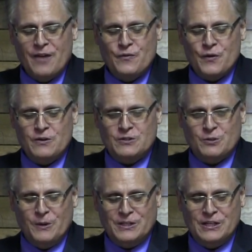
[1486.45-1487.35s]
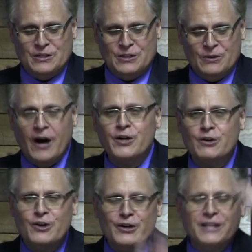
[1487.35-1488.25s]
and verse 22. Are
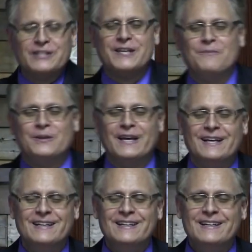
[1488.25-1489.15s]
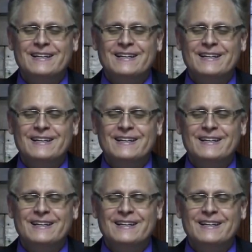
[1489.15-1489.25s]
you learning something? Yes.